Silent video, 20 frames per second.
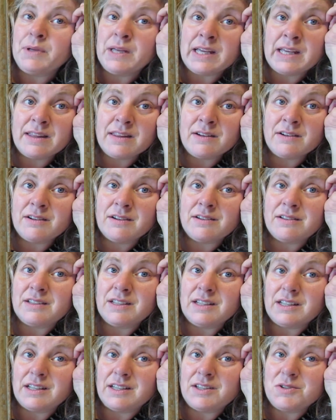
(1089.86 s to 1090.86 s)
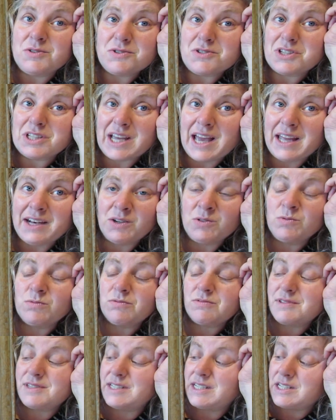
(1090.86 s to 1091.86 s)
me. Usually I don't
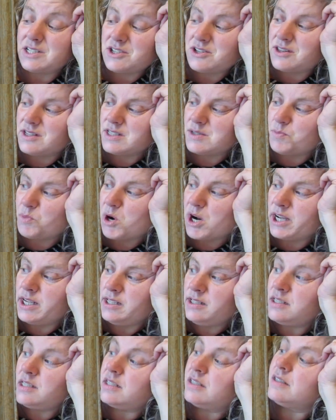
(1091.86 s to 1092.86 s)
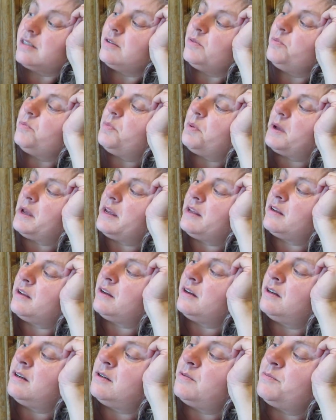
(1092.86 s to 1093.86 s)
stitch this bright, but
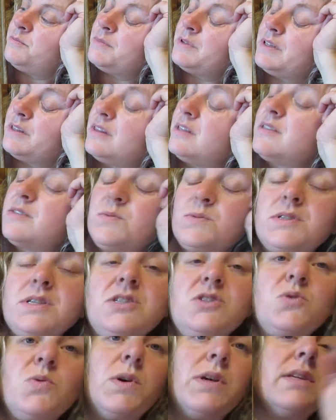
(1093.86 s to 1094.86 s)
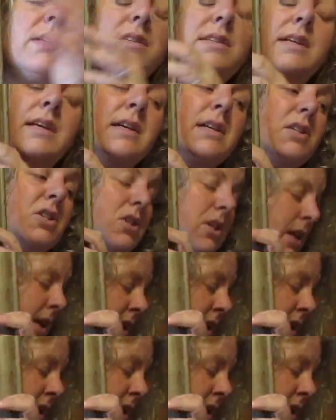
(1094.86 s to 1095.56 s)
this was a joy to stitch.